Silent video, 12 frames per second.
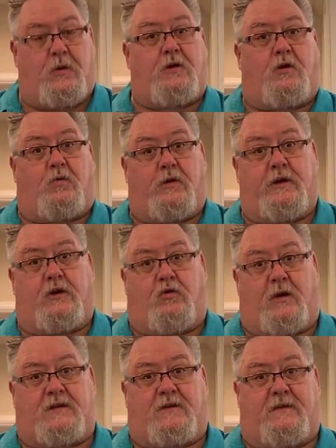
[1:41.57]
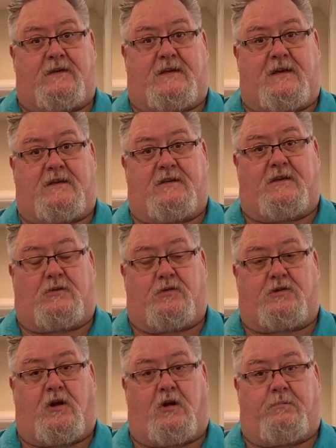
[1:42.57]
So we're going to really aggressively season this
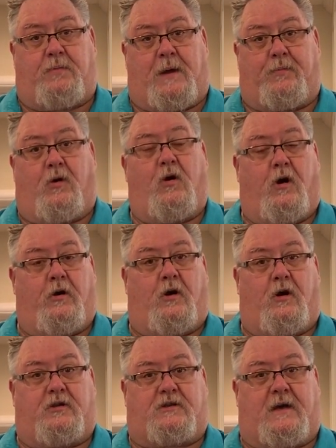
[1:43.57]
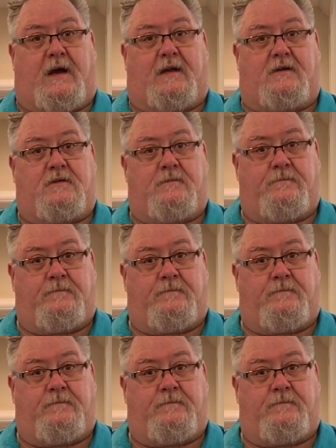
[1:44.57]
with salt and pepper on all sides.